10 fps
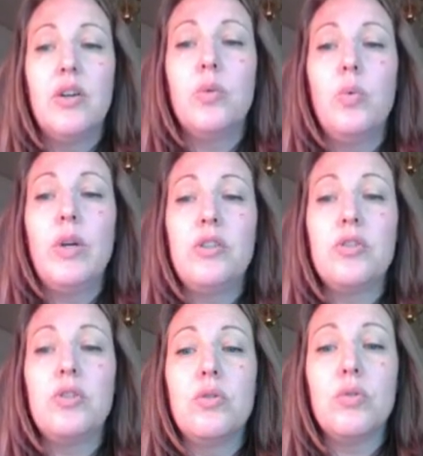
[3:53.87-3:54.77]

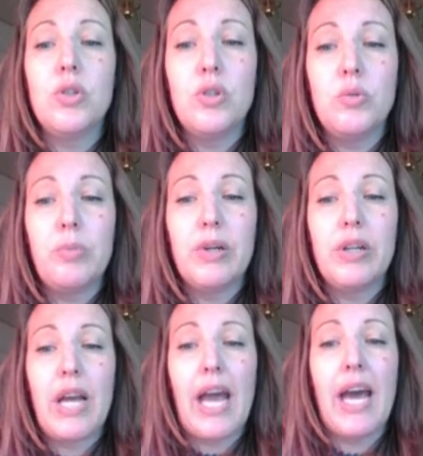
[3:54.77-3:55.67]
Which group
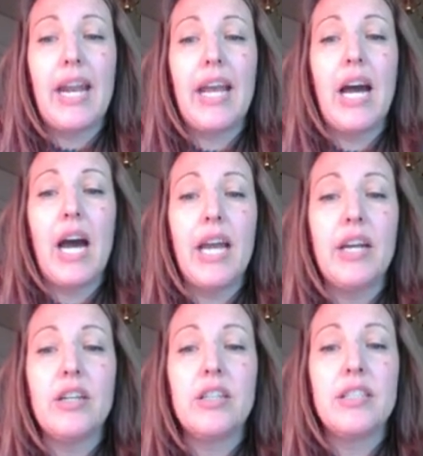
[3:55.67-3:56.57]
had a
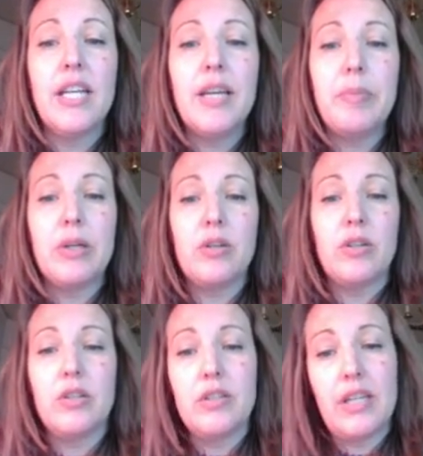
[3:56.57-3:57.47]
higher
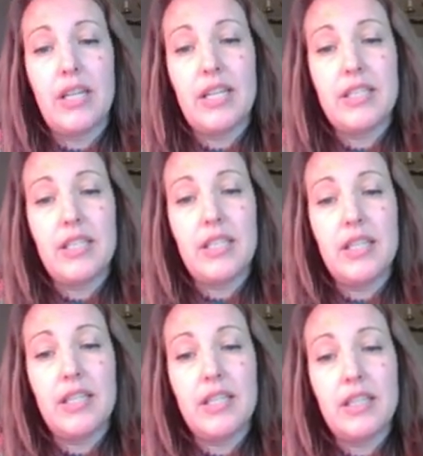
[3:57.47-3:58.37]
typical, now
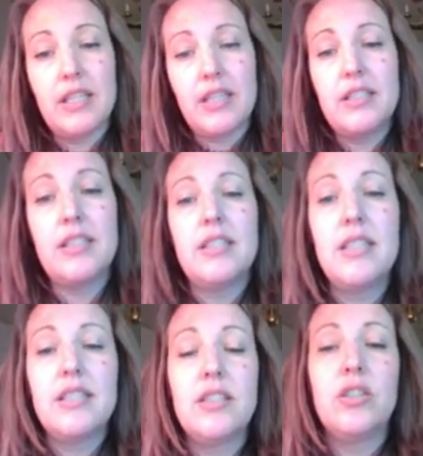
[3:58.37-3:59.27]
that's a
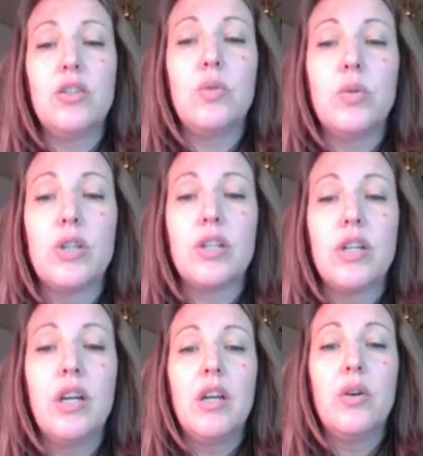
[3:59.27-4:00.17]
statistical word,
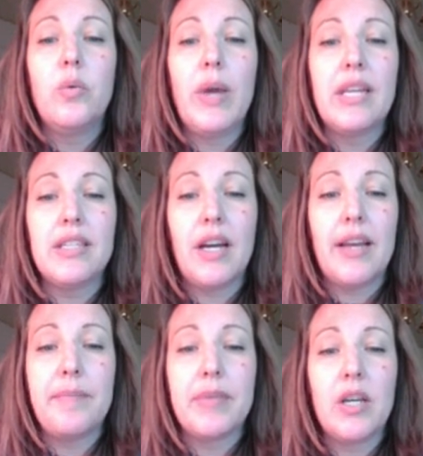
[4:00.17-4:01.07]
wait
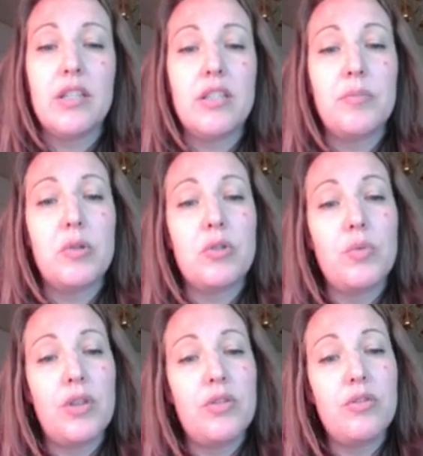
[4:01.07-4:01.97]
time, customers
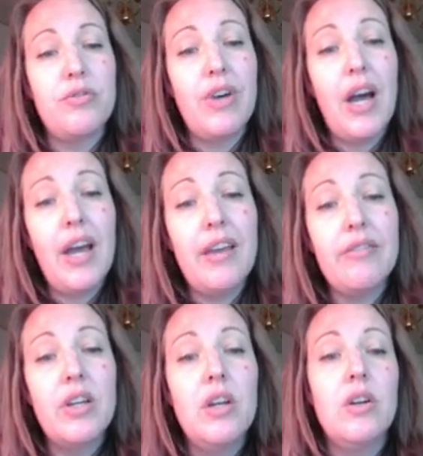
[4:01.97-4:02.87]
1 through
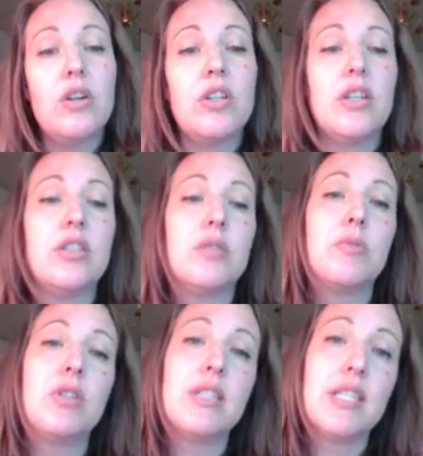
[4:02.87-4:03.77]
5 or
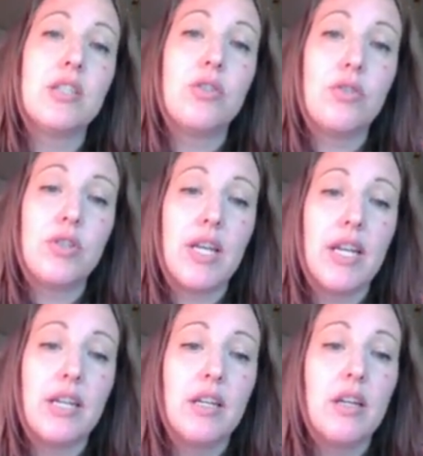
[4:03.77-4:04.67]
customers 6 through
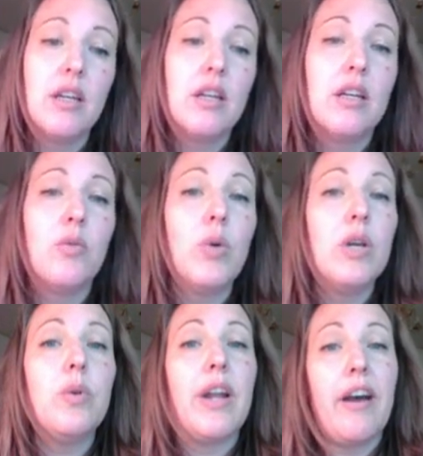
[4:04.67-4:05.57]
10?
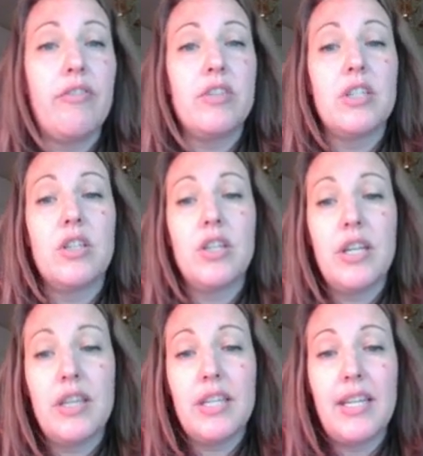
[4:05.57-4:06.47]
We would have to look
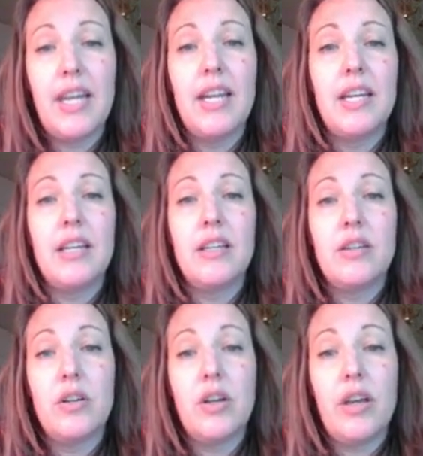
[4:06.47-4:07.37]
at the data.
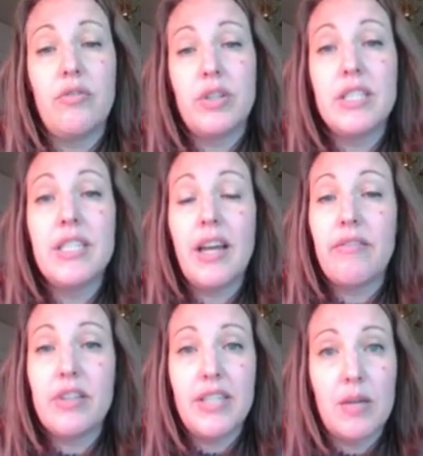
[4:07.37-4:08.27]
If we didn't
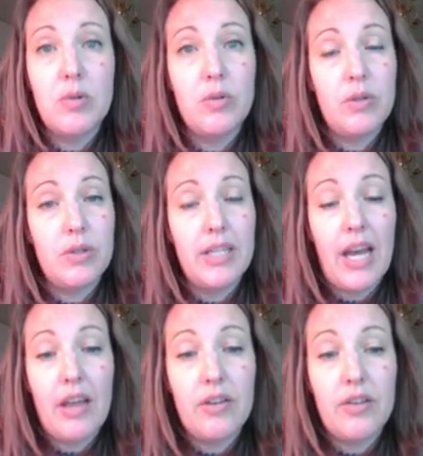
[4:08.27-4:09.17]
have the table, we would
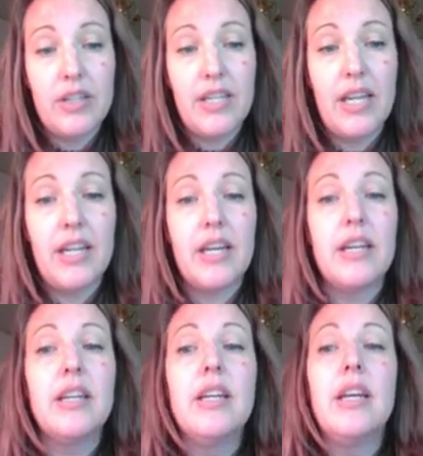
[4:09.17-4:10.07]
gather the
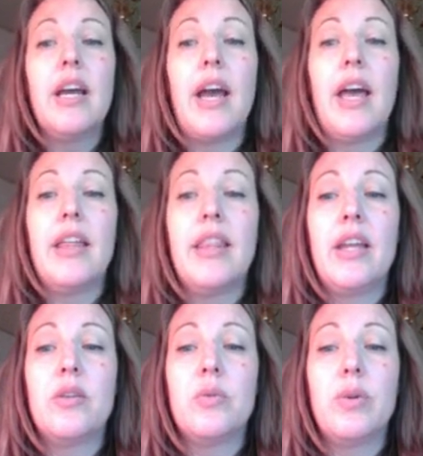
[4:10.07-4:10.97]
data, and
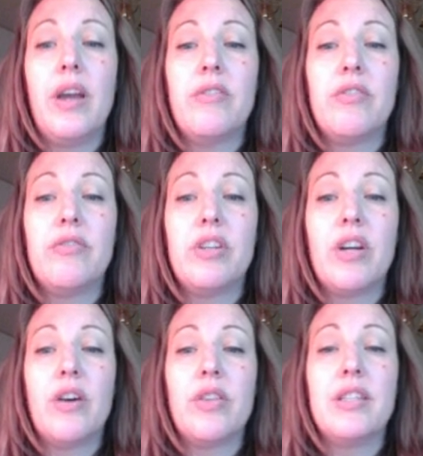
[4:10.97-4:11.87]
then we have to figure
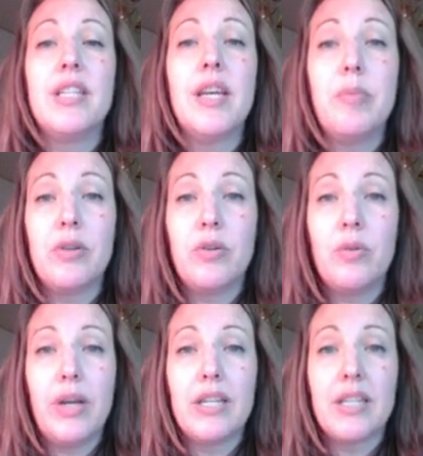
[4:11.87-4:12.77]
out the typical
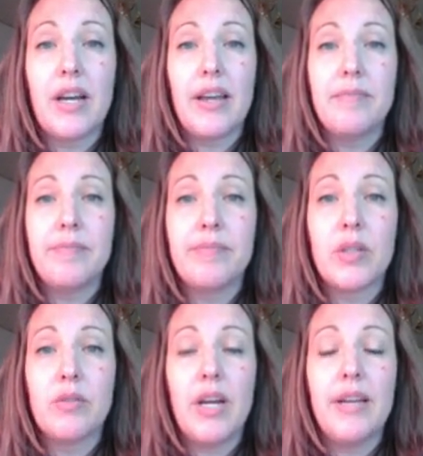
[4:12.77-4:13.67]
wait time,
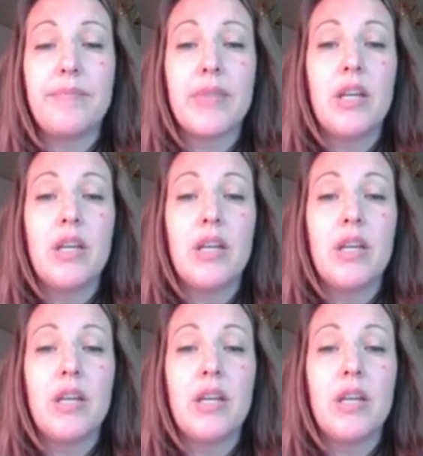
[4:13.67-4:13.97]
right?